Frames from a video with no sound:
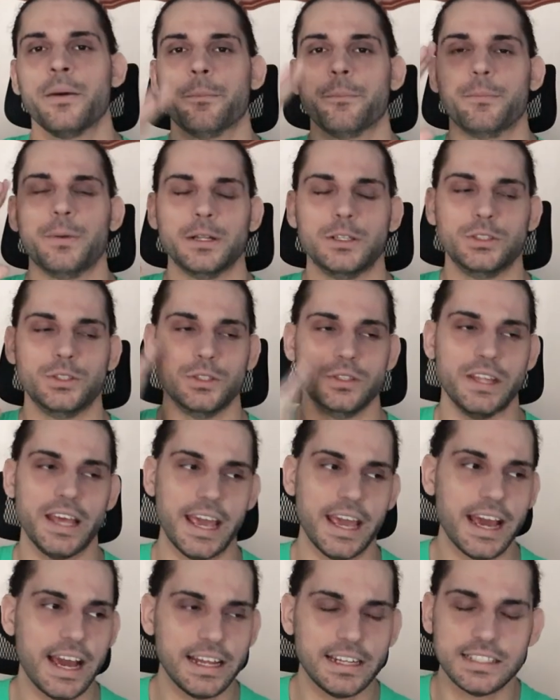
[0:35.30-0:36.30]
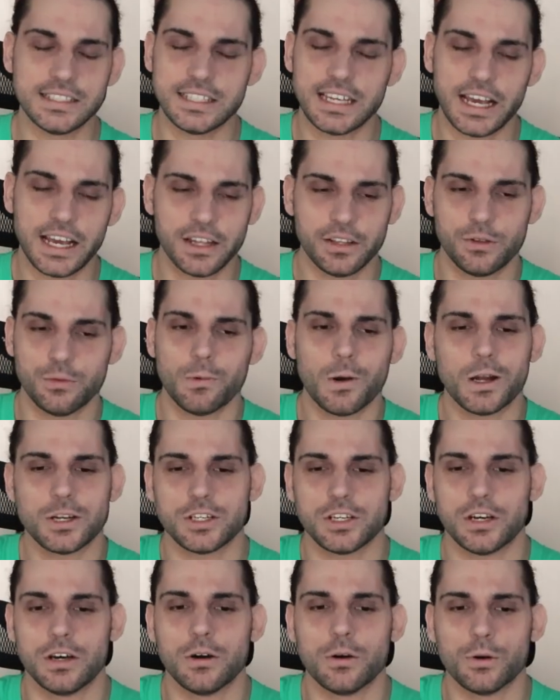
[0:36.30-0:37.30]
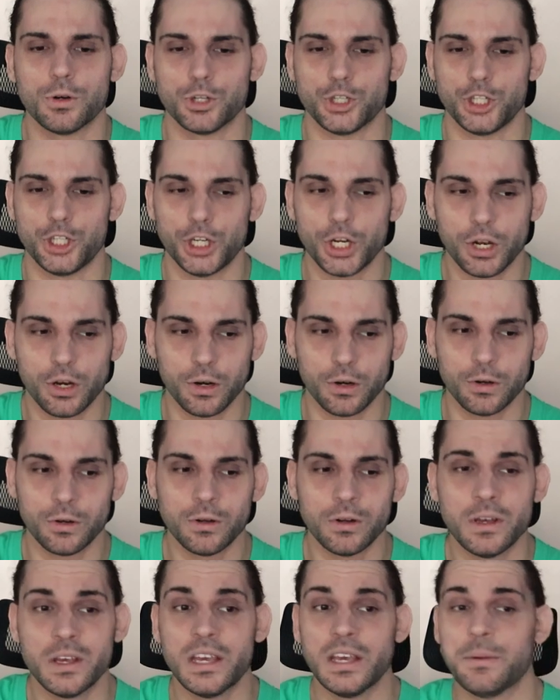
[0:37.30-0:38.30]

But today I decided to watch the whole show